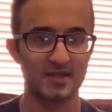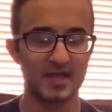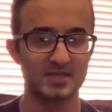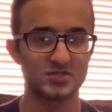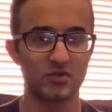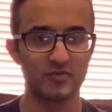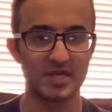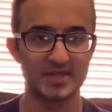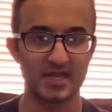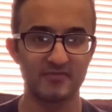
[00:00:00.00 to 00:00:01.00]
I can sort of
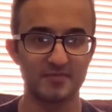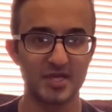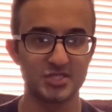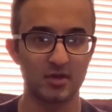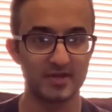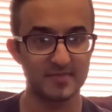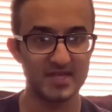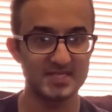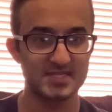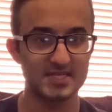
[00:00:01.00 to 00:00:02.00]
relay that information on in my
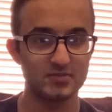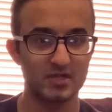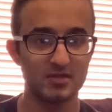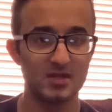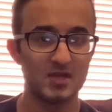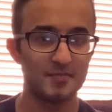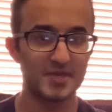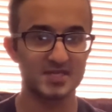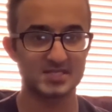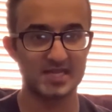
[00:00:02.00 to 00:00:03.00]
essay as well,
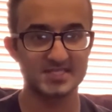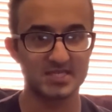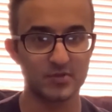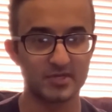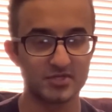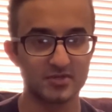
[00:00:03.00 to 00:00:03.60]
because the last thing you want to do is